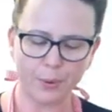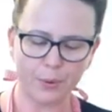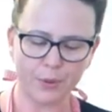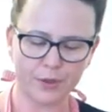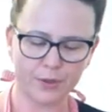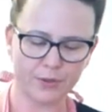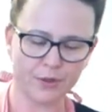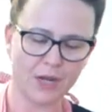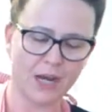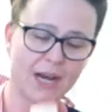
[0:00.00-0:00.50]

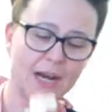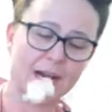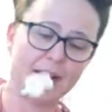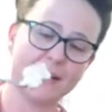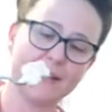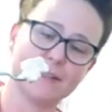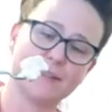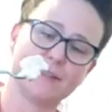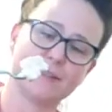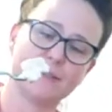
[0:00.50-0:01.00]
You
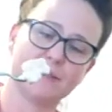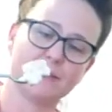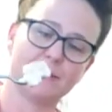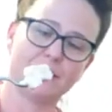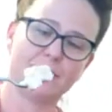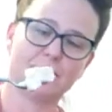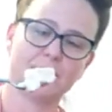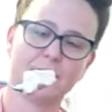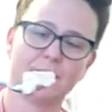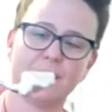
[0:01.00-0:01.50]
guys,
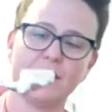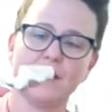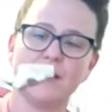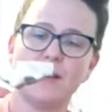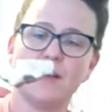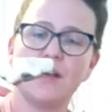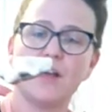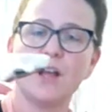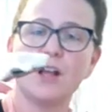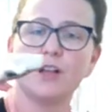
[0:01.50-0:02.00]

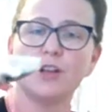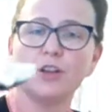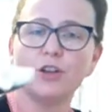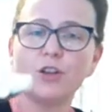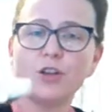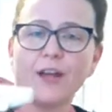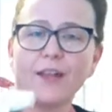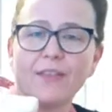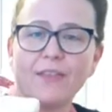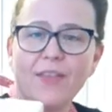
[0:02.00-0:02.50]

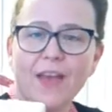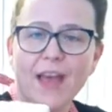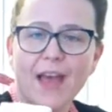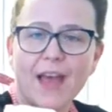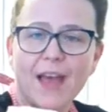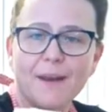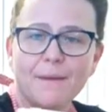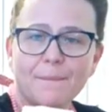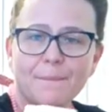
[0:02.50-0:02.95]
look at that.